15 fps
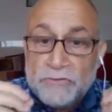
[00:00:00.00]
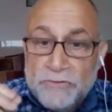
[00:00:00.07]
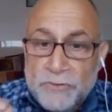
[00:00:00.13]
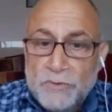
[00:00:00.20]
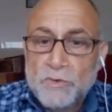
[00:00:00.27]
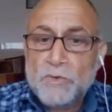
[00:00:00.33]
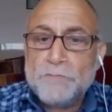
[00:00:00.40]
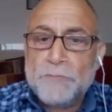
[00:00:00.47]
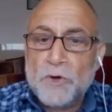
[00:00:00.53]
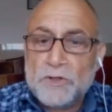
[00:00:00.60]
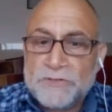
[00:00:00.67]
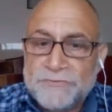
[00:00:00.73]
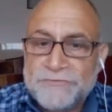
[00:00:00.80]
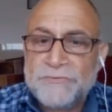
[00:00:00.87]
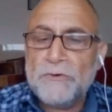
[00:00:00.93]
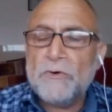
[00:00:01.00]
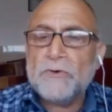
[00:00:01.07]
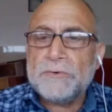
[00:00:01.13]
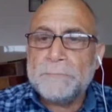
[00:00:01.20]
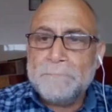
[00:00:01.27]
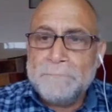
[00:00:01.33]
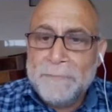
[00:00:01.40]

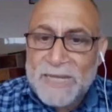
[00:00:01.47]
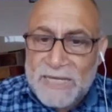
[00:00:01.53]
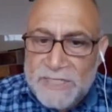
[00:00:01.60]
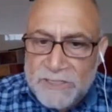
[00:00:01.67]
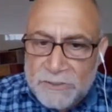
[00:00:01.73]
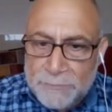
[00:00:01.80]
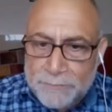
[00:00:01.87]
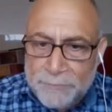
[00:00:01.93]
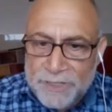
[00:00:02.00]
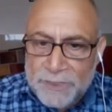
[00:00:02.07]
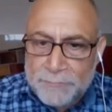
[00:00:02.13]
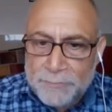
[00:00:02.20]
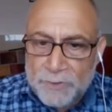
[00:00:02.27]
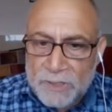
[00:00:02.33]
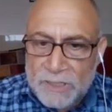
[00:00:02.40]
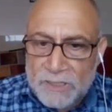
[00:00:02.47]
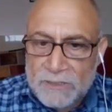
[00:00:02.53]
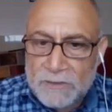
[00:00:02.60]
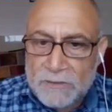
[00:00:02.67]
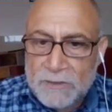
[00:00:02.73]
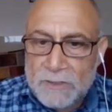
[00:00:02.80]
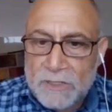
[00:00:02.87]
2.4 million people
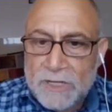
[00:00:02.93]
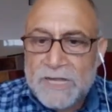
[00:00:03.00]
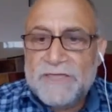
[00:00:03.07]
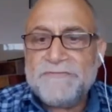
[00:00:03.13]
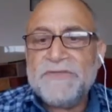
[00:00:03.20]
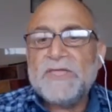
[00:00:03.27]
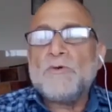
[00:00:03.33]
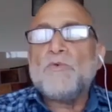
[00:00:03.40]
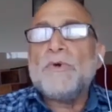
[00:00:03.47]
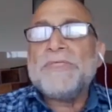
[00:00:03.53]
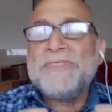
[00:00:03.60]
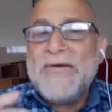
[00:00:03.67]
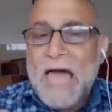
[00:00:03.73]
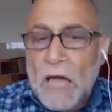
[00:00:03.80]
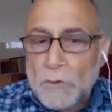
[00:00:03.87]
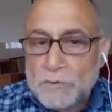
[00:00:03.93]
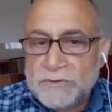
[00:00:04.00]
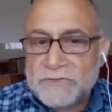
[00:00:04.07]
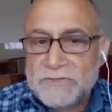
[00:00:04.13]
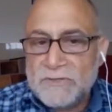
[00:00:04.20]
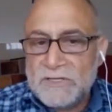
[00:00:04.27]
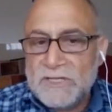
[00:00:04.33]
living
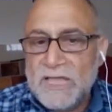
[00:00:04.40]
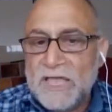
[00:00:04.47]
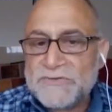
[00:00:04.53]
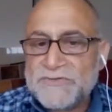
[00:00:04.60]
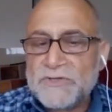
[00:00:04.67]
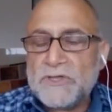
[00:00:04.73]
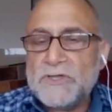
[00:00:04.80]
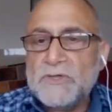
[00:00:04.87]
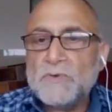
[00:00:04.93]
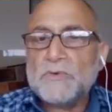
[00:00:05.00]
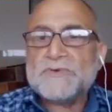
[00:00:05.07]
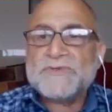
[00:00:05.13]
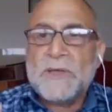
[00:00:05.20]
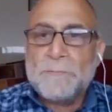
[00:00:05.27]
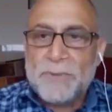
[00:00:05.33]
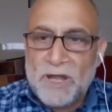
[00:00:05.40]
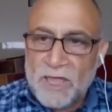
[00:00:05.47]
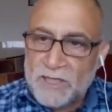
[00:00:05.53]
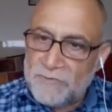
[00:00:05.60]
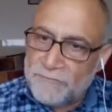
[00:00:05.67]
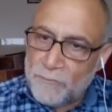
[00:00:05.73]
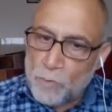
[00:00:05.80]
without a secure
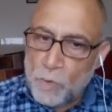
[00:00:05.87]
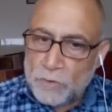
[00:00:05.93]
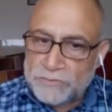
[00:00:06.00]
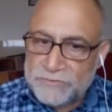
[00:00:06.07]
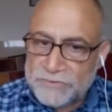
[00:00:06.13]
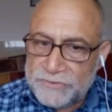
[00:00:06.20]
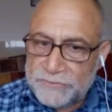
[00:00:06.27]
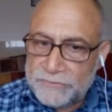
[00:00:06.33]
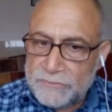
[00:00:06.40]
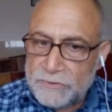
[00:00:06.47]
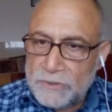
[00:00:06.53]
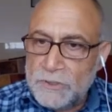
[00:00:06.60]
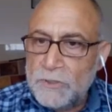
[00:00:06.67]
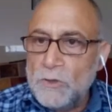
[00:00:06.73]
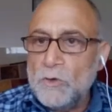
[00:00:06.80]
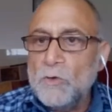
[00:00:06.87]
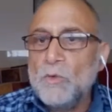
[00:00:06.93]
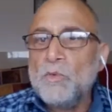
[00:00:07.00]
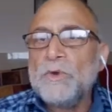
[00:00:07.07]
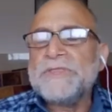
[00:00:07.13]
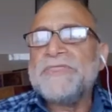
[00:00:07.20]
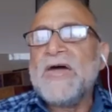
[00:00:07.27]
supply of water,
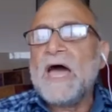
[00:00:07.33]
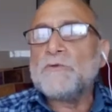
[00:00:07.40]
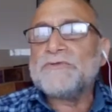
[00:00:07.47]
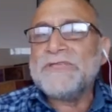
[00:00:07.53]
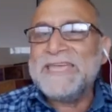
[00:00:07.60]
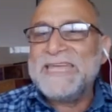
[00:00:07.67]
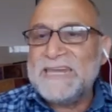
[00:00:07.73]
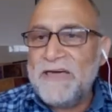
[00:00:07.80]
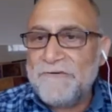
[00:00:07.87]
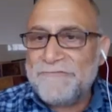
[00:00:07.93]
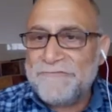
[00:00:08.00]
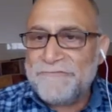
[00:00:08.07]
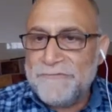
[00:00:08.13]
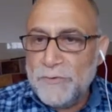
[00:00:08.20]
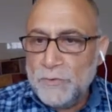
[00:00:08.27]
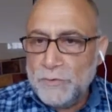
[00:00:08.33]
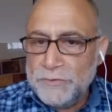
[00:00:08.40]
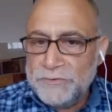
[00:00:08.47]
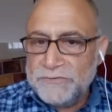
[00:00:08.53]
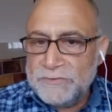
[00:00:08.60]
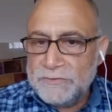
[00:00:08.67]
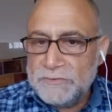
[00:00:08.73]
without enough
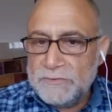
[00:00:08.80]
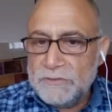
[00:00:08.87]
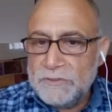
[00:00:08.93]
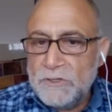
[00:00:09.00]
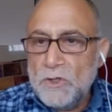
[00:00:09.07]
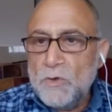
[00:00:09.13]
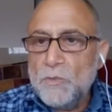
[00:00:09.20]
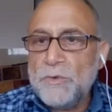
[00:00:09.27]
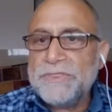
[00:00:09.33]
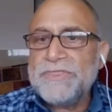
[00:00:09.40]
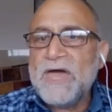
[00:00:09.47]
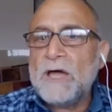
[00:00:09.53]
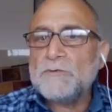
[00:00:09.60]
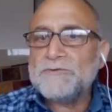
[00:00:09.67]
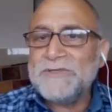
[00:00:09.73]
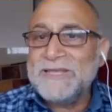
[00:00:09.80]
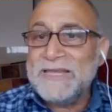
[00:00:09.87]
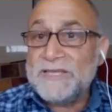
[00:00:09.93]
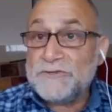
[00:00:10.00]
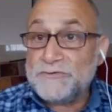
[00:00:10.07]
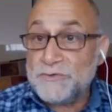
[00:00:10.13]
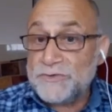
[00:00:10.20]
food, without
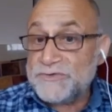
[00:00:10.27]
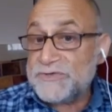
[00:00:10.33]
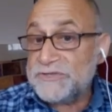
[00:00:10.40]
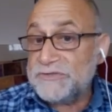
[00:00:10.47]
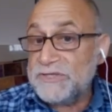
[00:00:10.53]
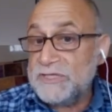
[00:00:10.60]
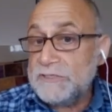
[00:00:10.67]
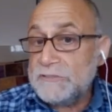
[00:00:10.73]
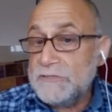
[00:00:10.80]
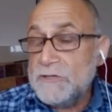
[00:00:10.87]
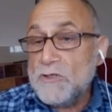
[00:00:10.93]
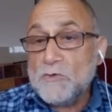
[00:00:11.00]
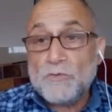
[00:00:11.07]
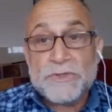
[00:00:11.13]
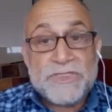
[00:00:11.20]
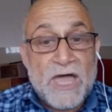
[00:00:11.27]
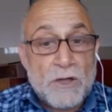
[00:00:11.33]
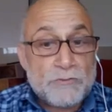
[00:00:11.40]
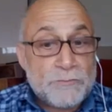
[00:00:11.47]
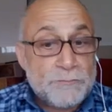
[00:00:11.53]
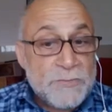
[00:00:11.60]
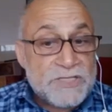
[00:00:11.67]
electricity,
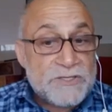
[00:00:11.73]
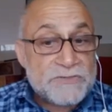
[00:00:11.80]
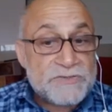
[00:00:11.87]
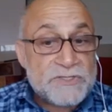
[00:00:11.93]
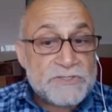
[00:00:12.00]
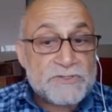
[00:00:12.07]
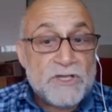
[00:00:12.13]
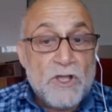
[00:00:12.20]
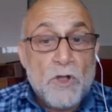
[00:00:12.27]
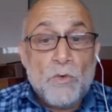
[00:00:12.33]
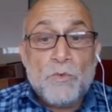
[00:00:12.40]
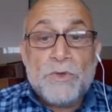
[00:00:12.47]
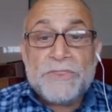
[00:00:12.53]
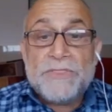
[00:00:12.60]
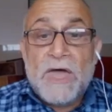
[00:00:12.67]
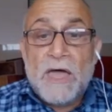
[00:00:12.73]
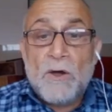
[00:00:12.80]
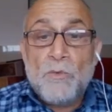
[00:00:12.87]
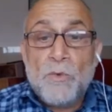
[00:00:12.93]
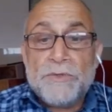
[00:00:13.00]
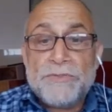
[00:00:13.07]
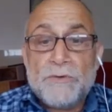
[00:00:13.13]
without medicines, with
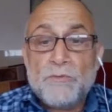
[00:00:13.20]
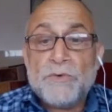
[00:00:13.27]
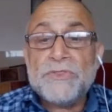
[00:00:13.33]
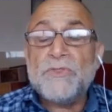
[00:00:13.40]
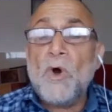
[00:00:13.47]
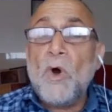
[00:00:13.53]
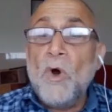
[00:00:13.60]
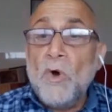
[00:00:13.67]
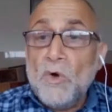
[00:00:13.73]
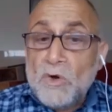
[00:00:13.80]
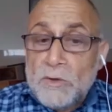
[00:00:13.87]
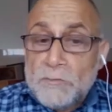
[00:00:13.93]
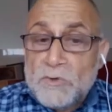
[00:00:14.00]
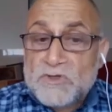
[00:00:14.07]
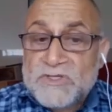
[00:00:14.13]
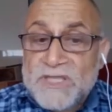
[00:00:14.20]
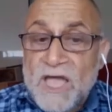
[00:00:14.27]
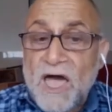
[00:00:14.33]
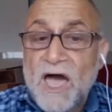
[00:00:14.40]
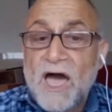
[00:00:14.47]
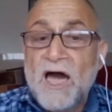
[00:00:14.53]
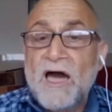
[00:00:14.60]
almost
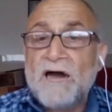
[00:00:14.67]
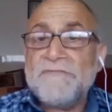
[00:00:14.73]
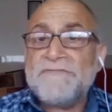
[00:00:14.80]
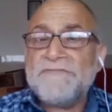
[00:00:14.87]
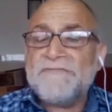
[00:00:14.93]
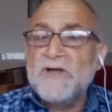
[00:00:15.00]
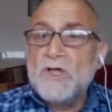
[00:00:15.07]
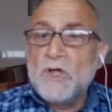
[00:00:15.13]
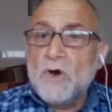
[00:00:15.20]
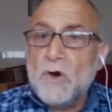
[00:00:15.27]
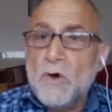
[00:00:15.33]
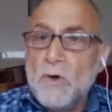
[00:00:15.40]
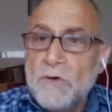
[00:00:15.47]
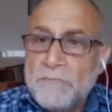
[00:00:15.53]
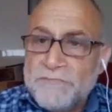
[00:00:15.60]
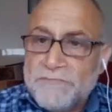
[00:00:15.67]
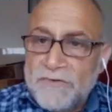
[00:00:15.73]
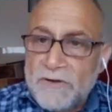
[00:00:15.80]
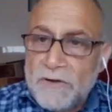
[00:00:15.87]
half of